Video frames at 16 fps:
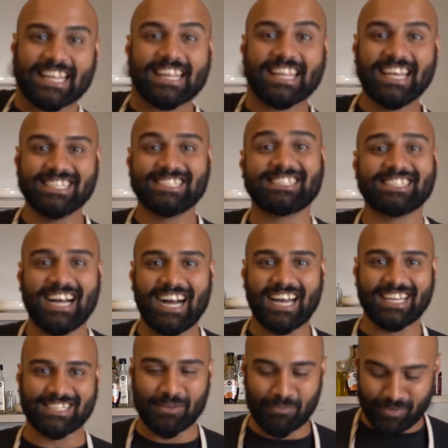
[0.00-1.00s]
These
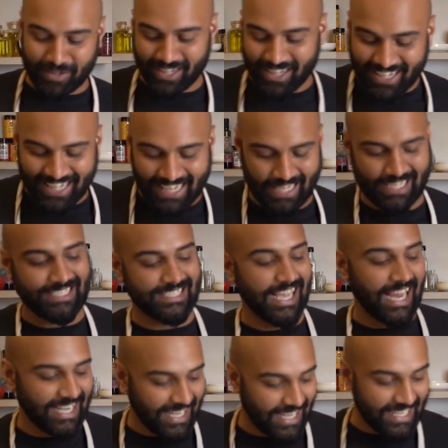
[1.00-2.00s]
are some really
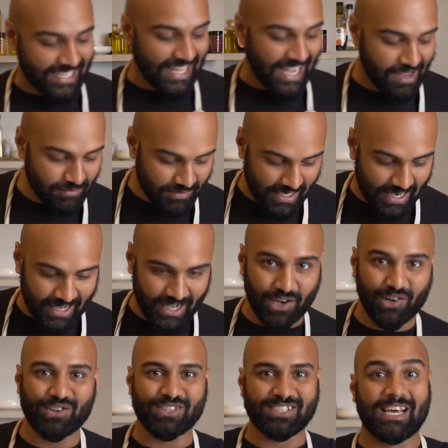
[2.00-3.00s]
exciting times right
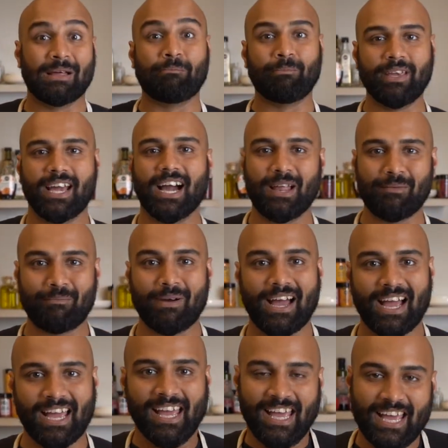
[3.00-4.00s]
now because our pecan
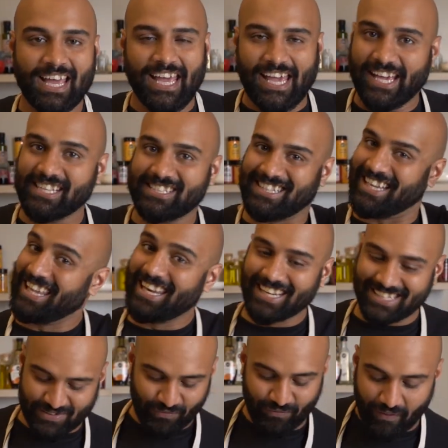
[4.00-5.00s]
pie is in
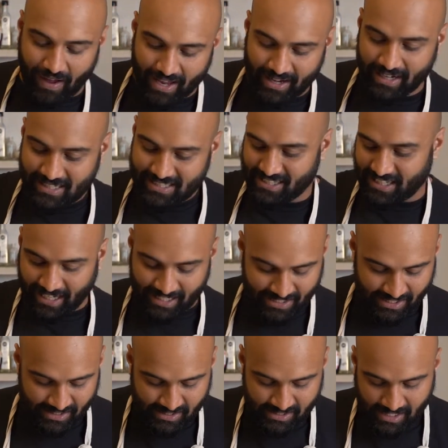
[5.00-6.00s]
its final
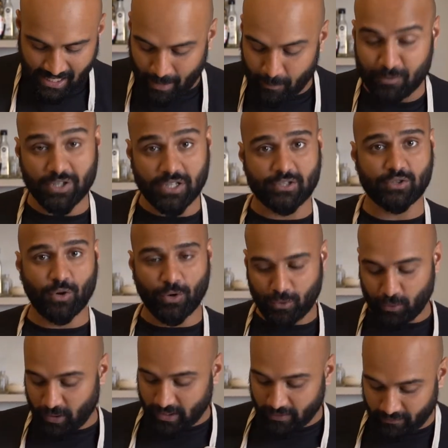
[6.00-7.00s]
stages. I'm just going
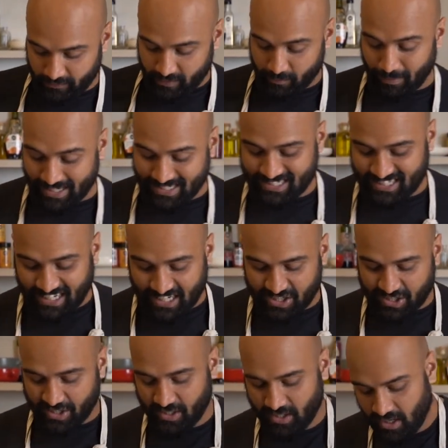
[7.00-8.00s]
to give my
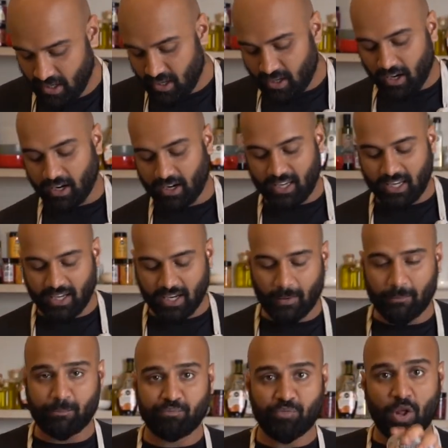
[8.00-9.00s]
station a
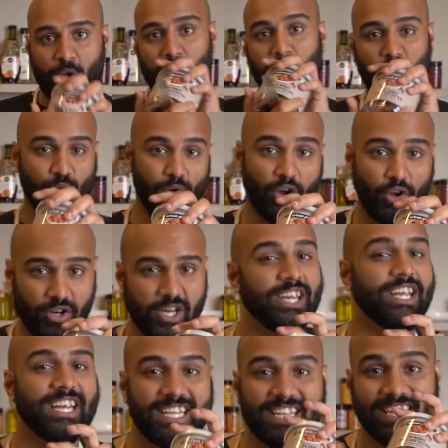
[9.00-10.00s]
cleanup, but we're going to
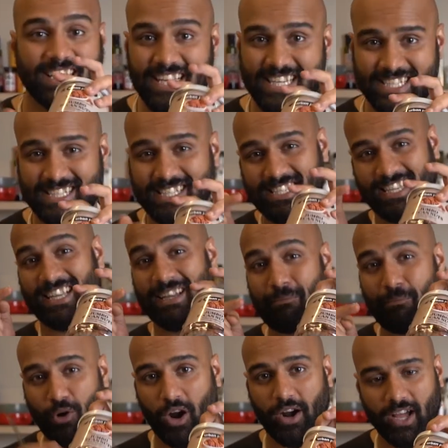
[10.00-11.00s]
need this
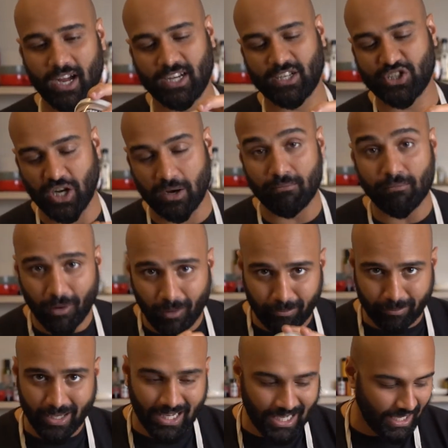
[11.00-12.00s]
product, Jumbo
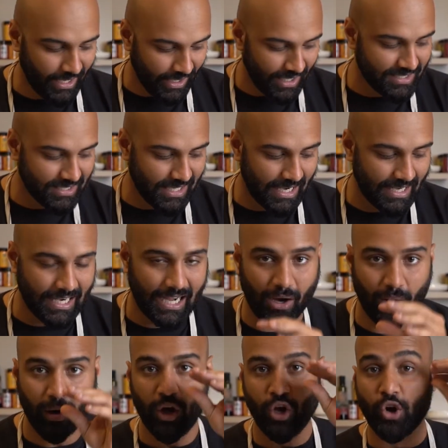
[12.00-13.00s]
Pecan Nuts right
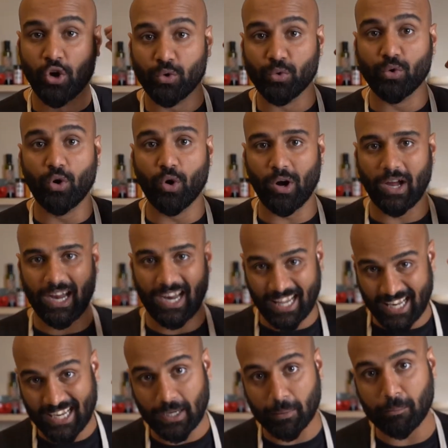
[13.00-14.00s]
now, to go
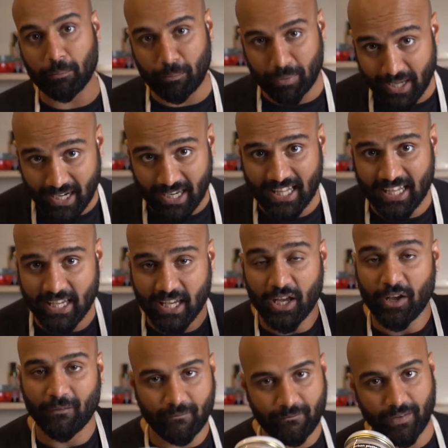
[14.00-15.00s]
ahead and completely
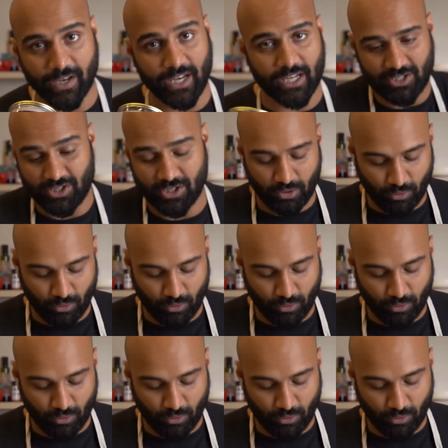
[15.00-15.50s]
finish,